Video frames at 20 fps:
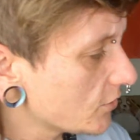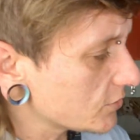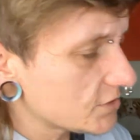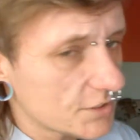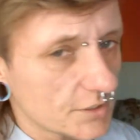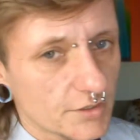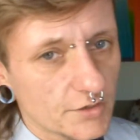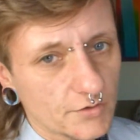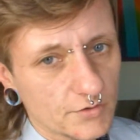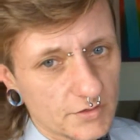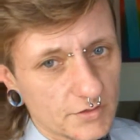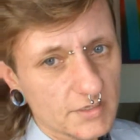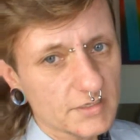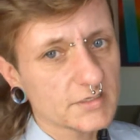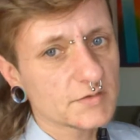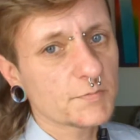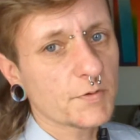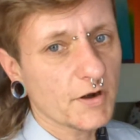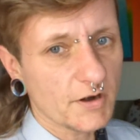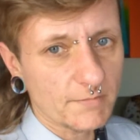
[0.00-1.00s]
to... This
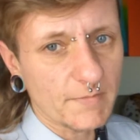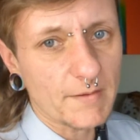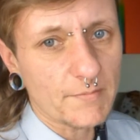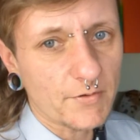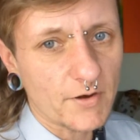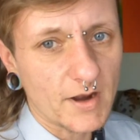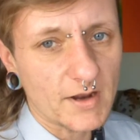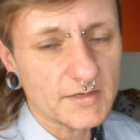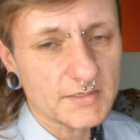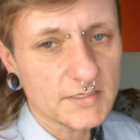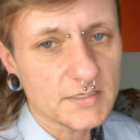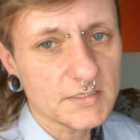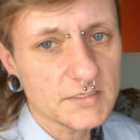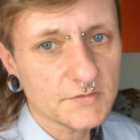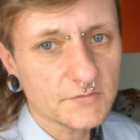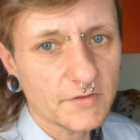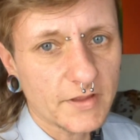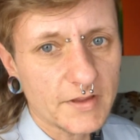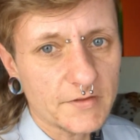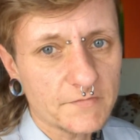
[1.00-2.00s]
is part of my process
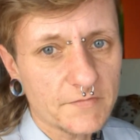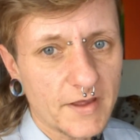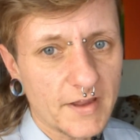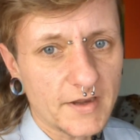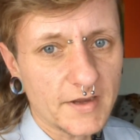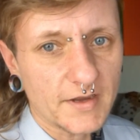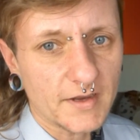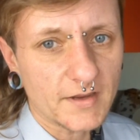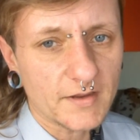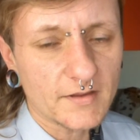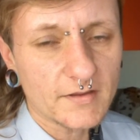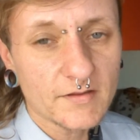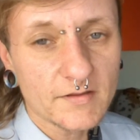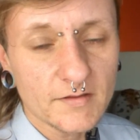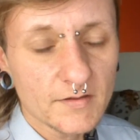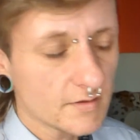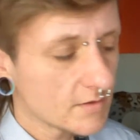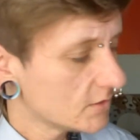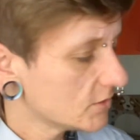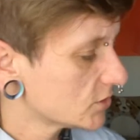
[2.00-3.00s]
of, like, vetting
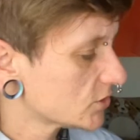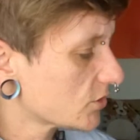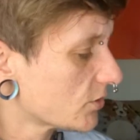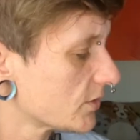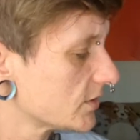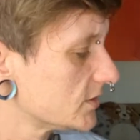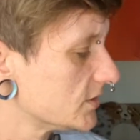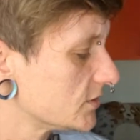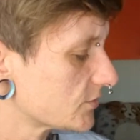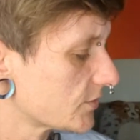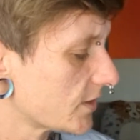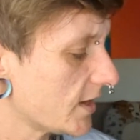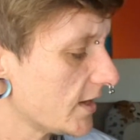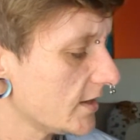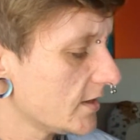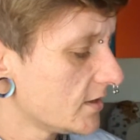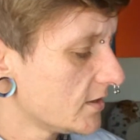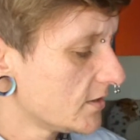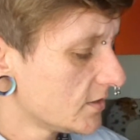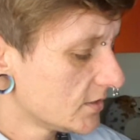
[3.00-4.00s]
sources, right?
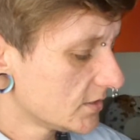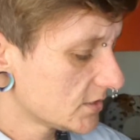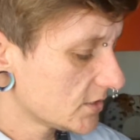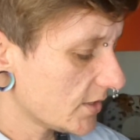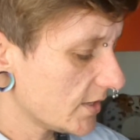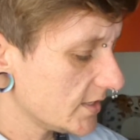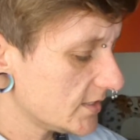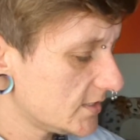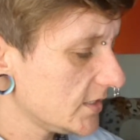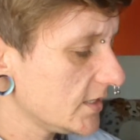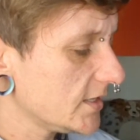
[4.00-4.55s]
So I see